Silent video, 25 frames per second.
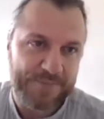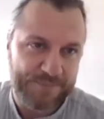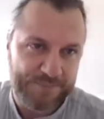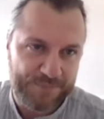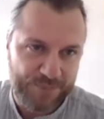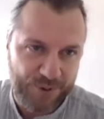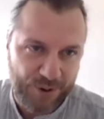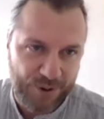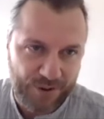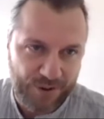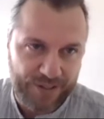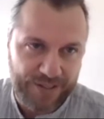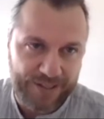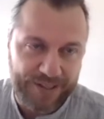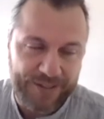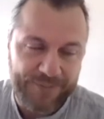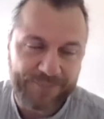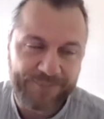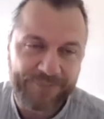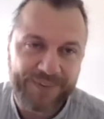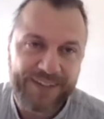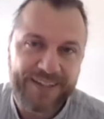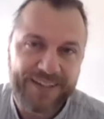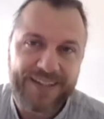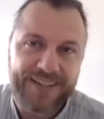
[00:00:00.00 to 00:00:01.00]
broadly.
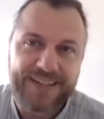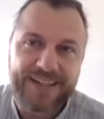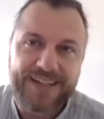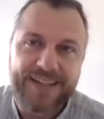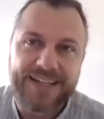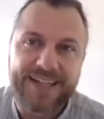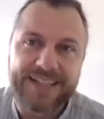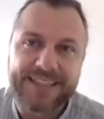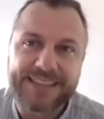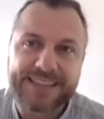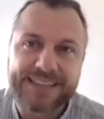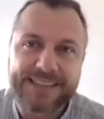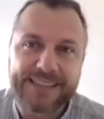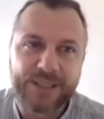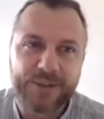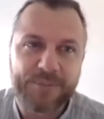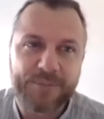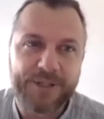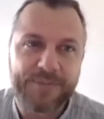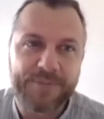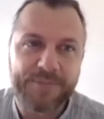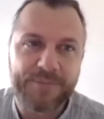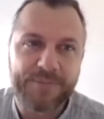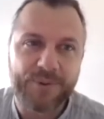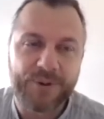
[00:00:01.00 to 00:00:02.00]
I'll say a
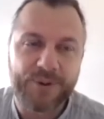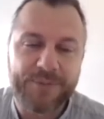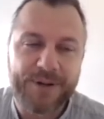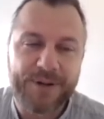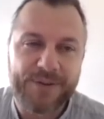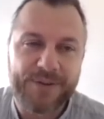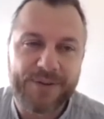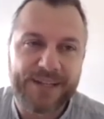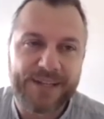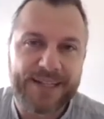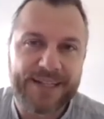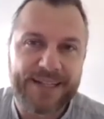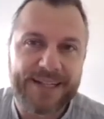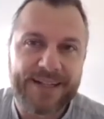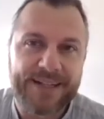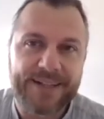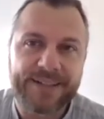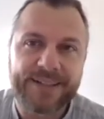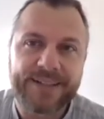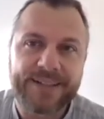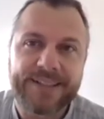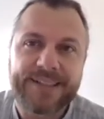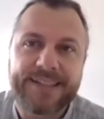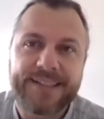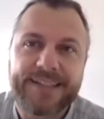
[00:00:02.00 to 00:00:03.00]
bit more about that
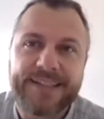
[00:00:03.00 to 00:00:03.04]
later.